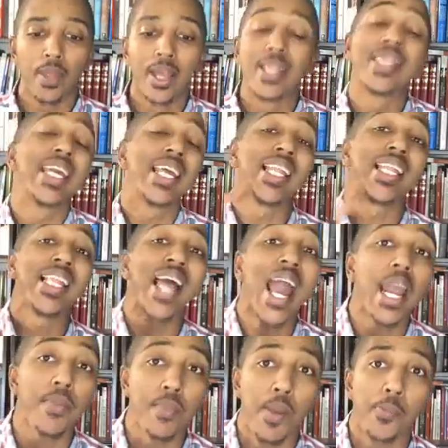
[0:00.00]
the
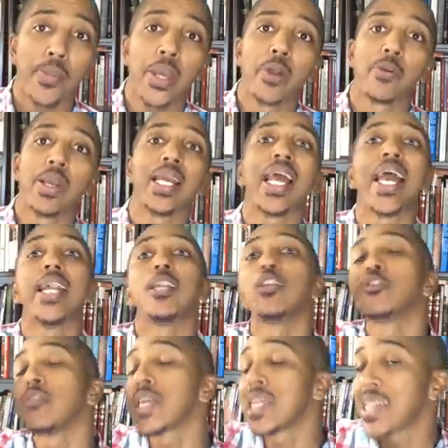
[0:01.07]
Enlightenment period. And
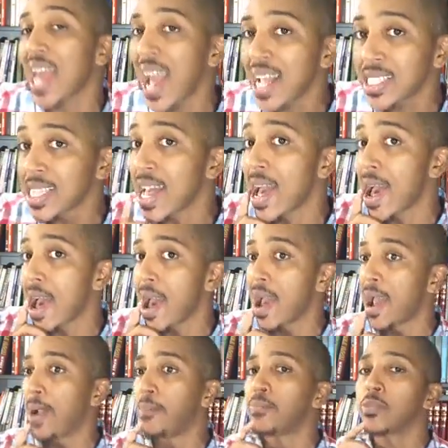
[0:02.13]
during that
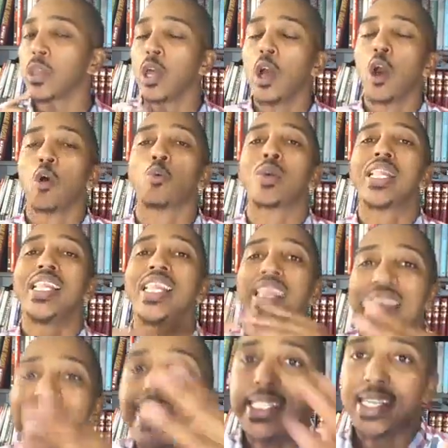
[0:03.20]
time,
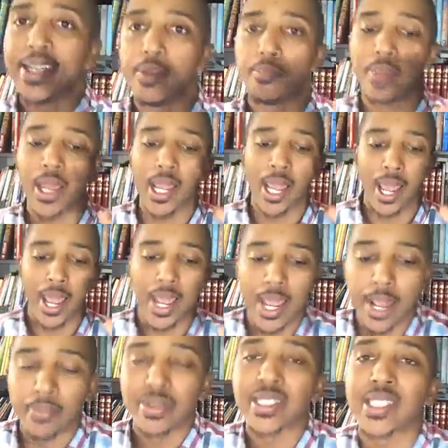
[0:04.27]
religion
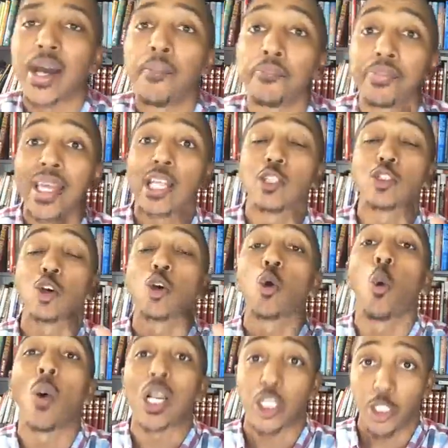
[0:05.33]
became something to
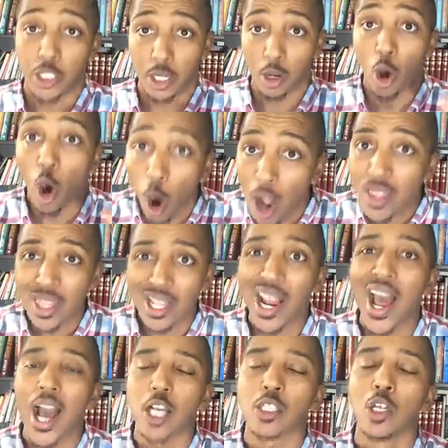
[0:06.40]
question.
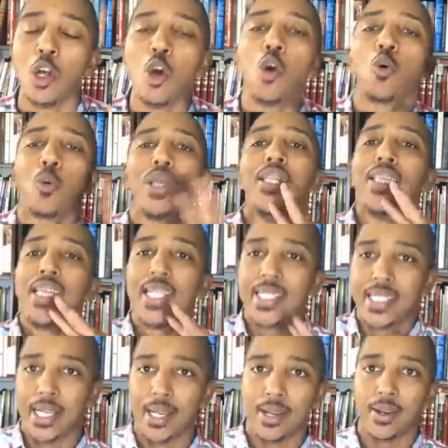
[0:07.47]
Orthodox
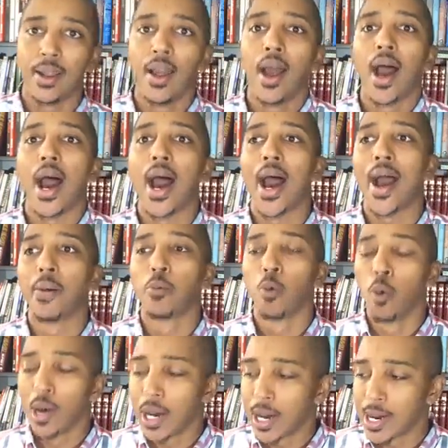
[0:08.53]
religion uh,
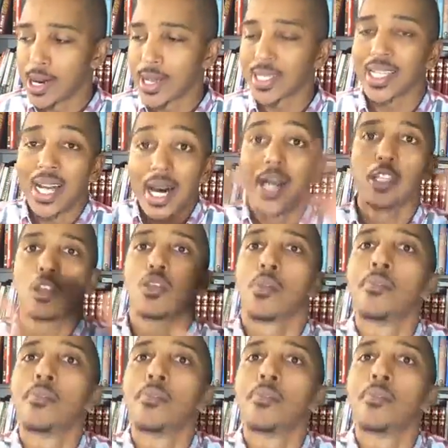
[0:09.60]
was under the